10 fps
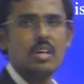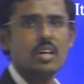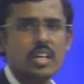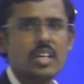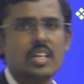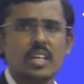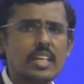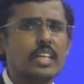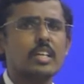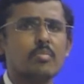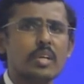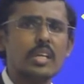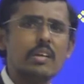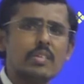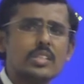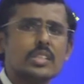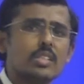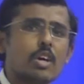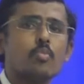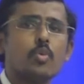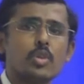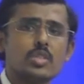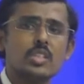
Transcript: or any other material which is non-porous